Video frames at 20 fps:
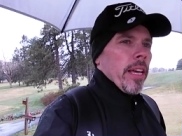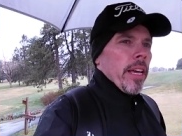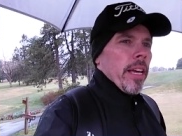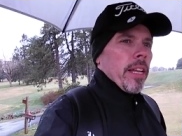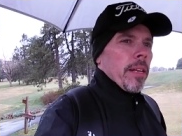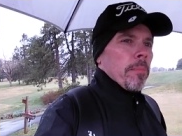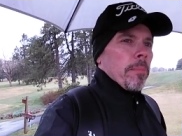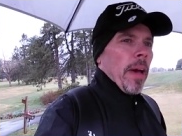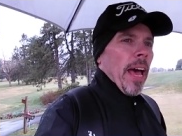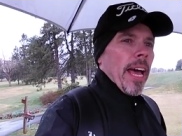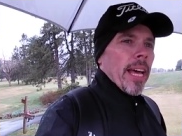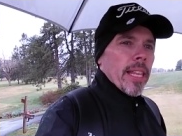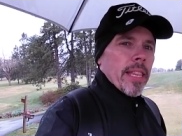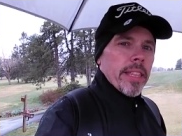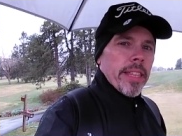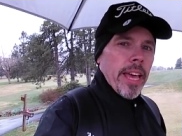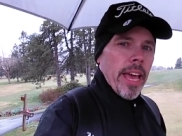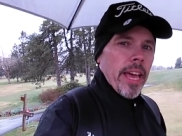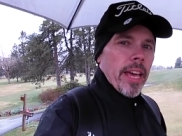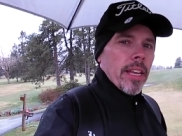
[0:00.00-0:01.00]
And back
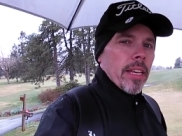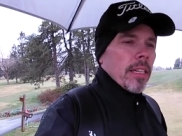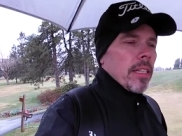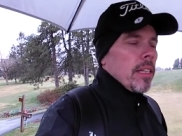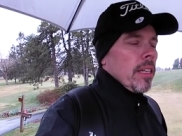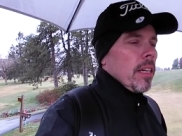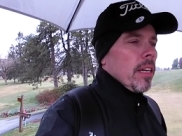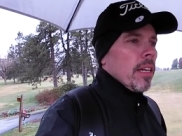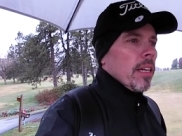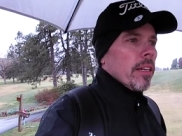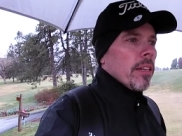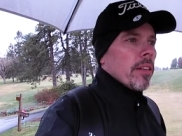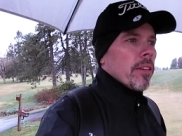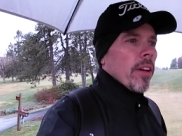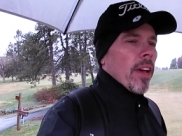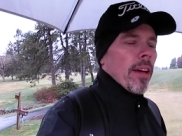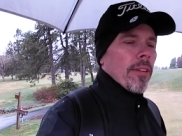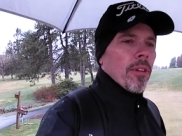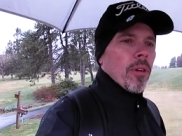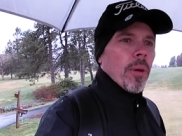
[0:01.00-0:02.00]
then, you
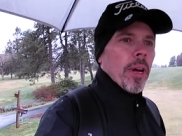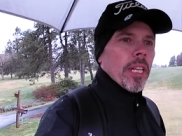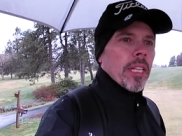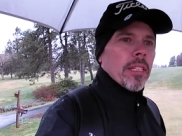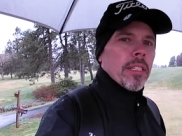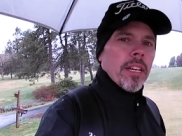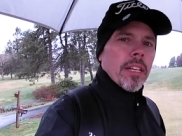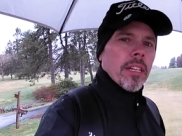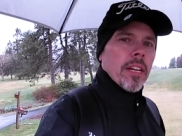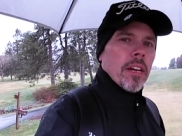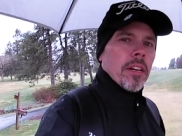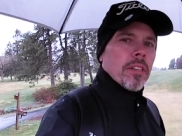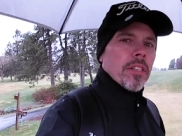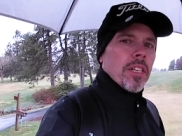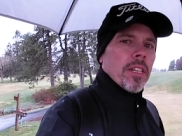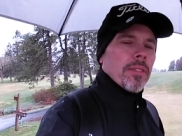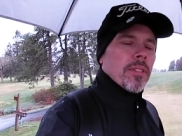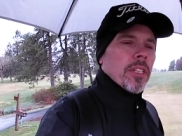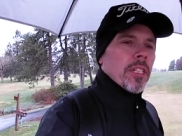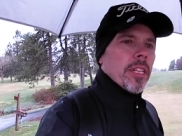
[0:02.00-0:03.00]
don't have quite the
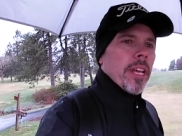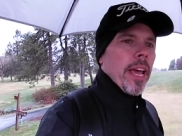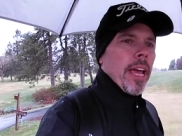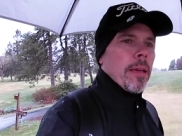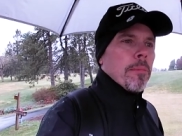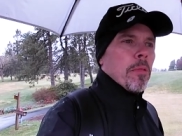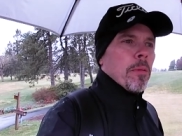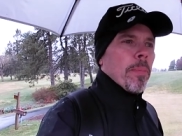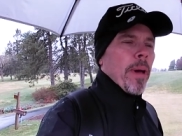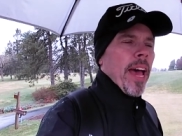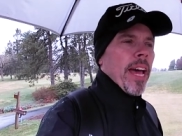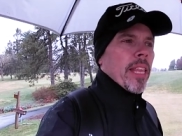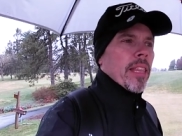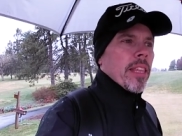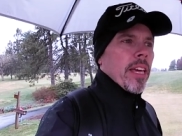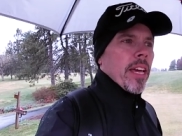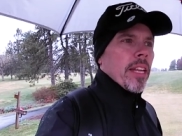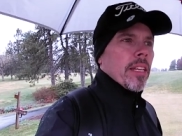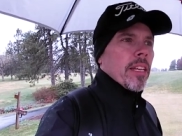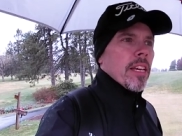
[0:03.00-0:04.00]
technology of today, but back
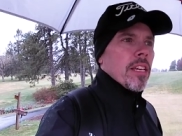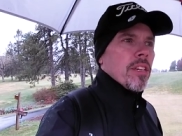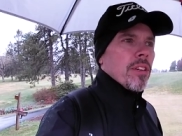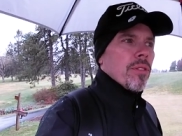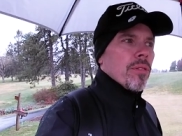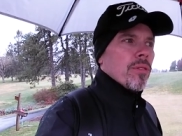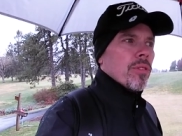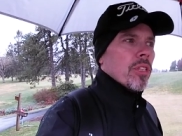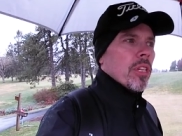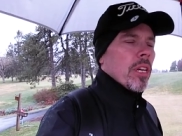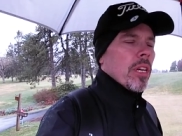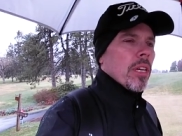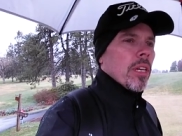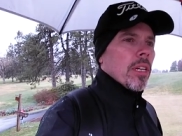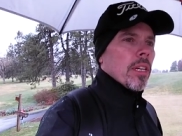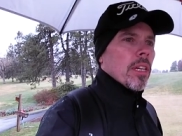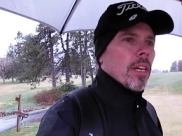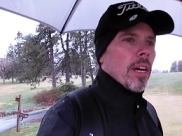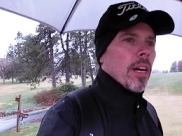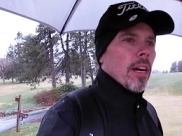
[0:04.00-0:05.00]
then they used
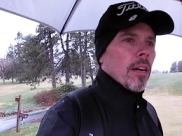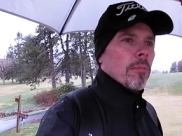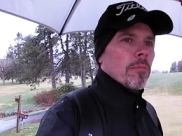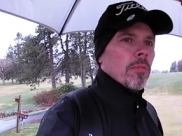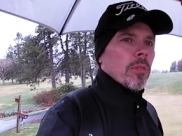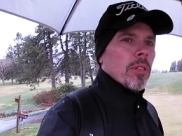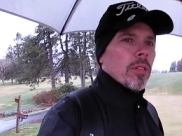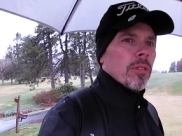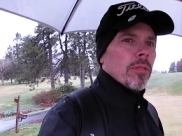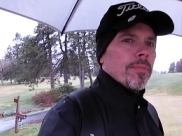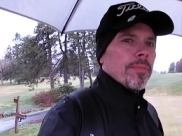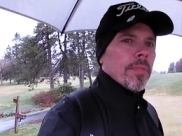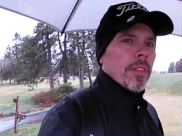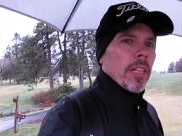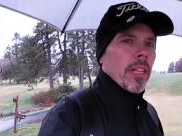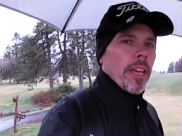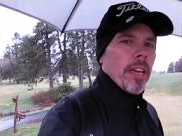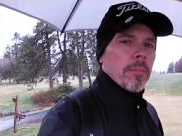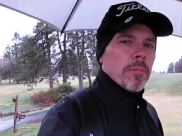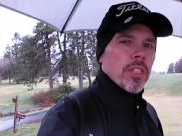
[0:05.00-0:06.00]
um,
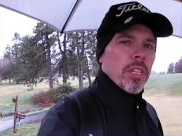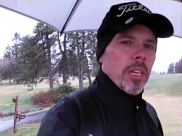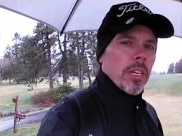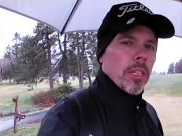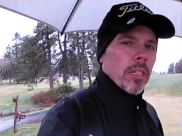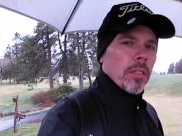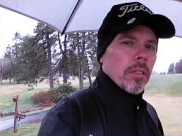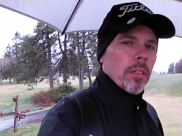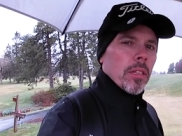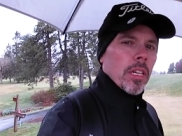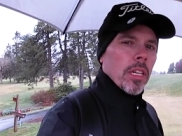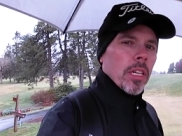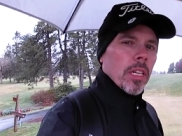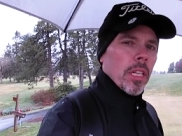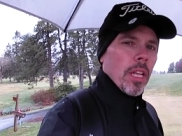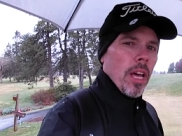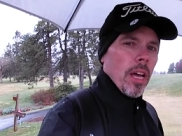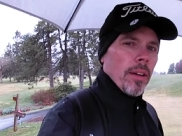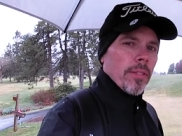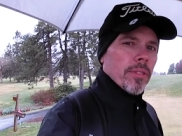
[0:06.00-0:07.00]
lambskin
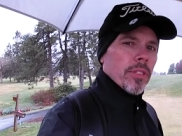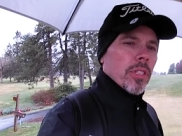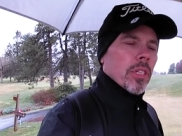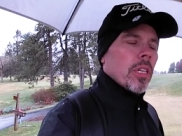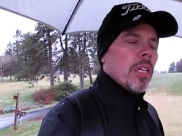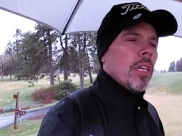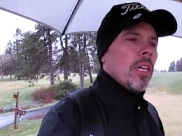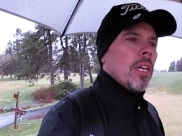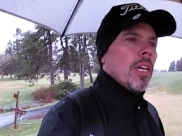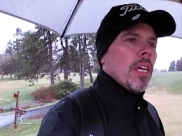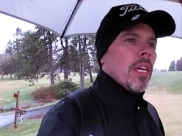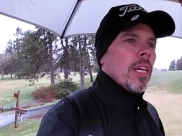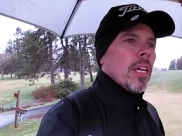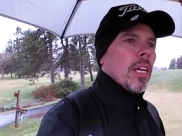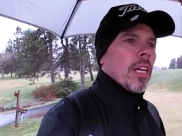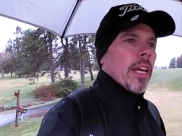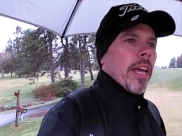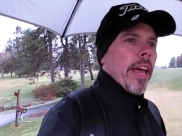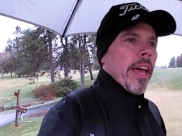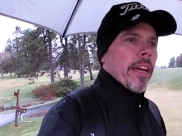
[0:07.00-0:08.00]
gloves
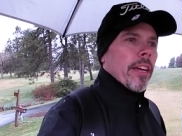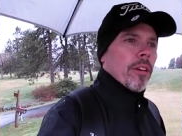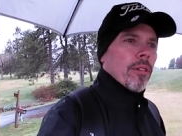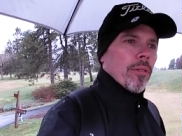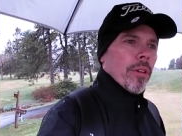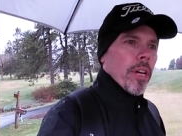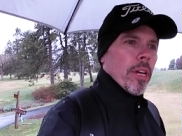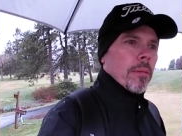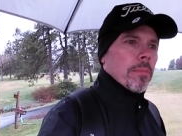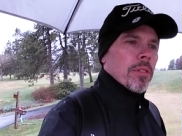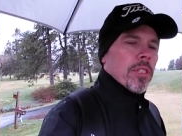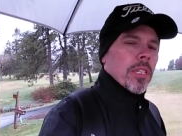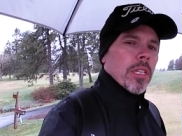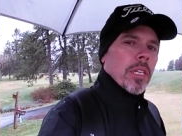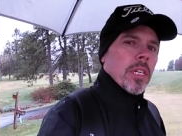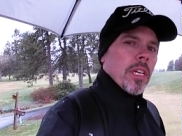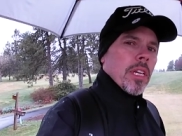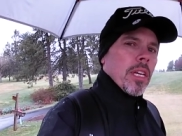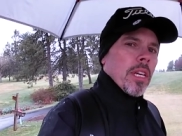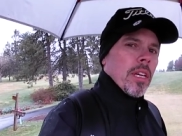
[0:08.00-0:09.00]
and grips,
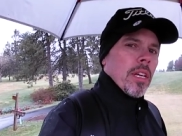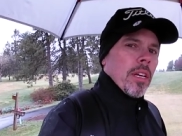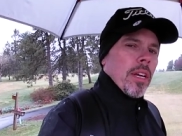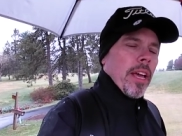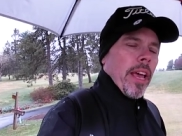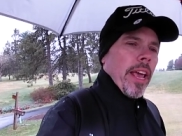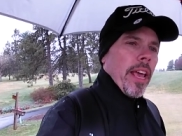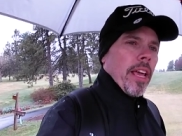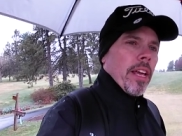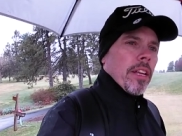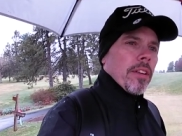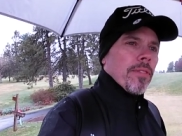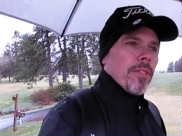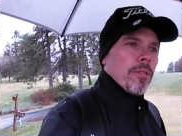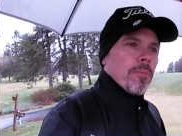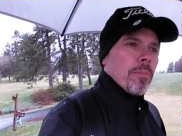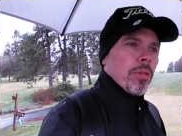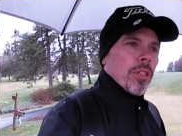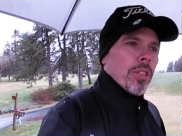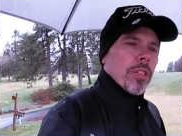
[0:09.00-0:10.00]
and if
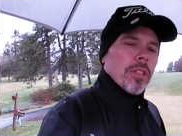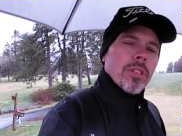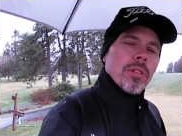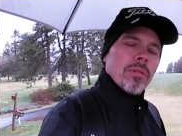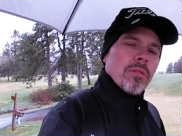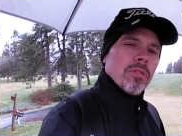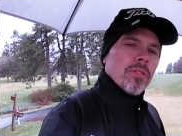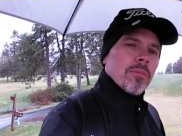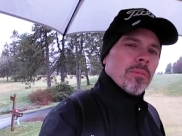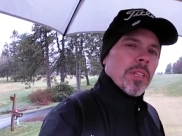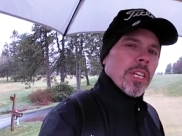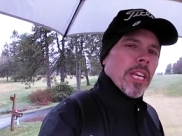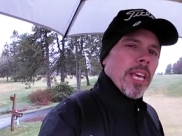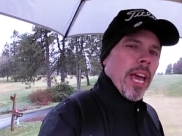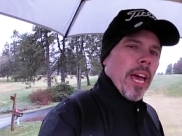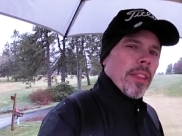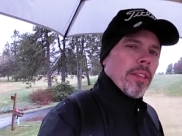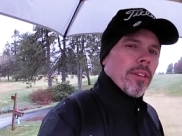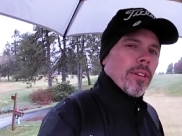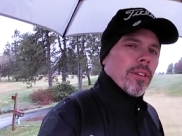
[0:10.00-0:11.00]
you put the two of them
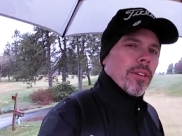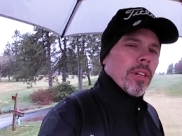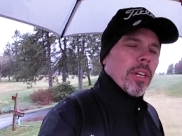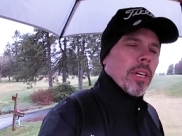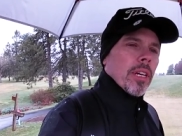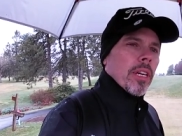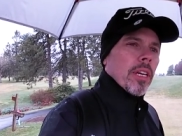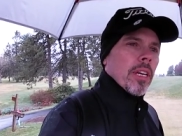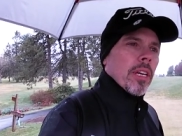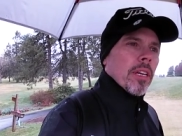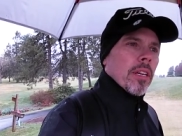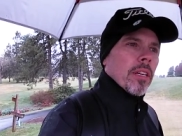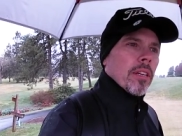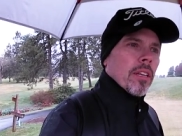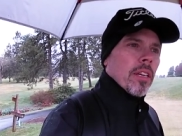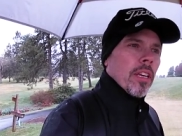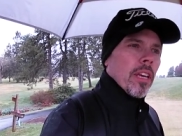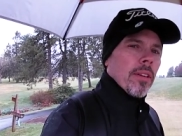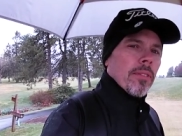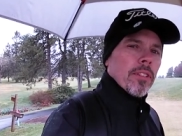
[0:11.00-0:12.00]
together,
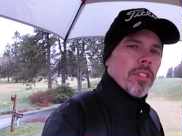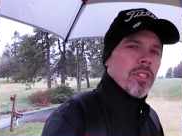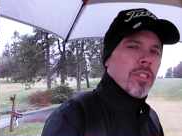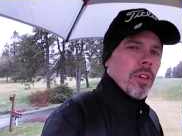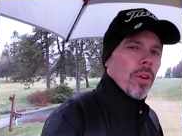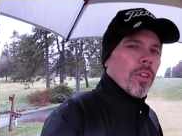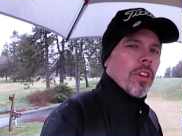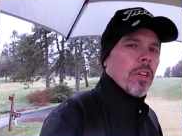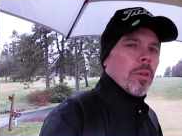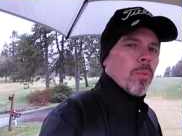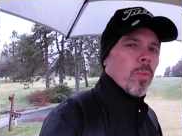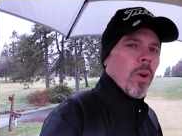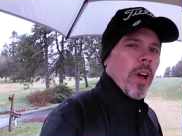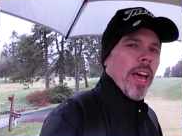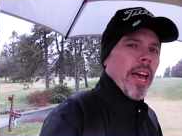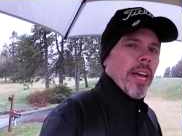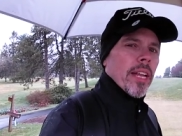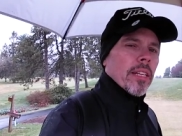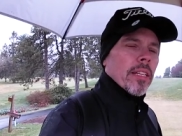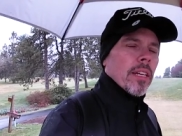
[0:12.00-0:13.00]
even soaking
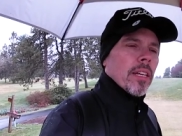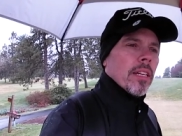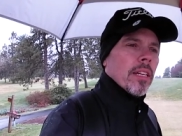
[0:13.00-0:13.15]
wet,